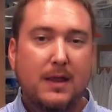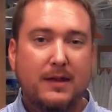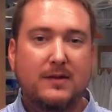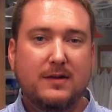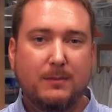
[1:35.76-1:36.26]

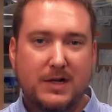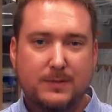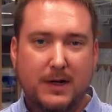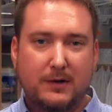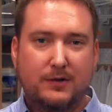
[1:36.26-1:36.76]
This is a much
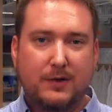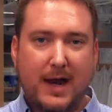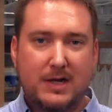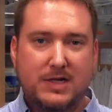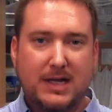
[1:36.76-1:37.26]
better
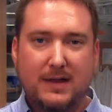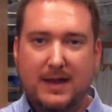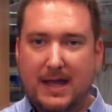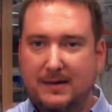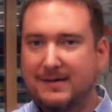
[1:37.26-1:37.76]
strategy
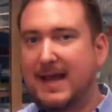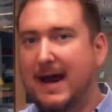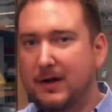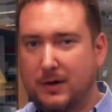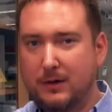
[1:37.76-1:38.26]
than
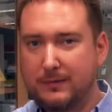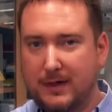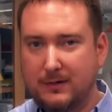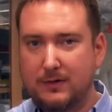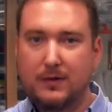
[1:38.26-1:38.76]
scattering your
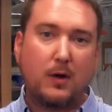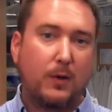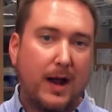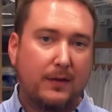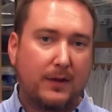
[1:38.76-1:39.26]
freezers
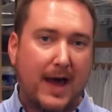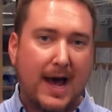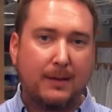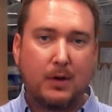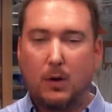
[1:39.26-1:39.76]
around the
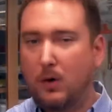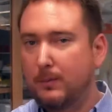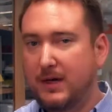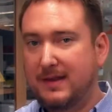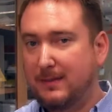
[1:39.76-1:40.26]
lab or
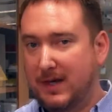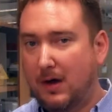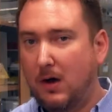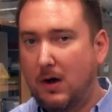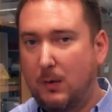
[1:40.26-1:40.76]
putting them in a
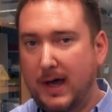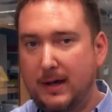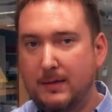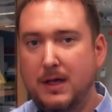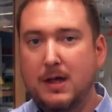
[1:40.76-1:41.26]
hallway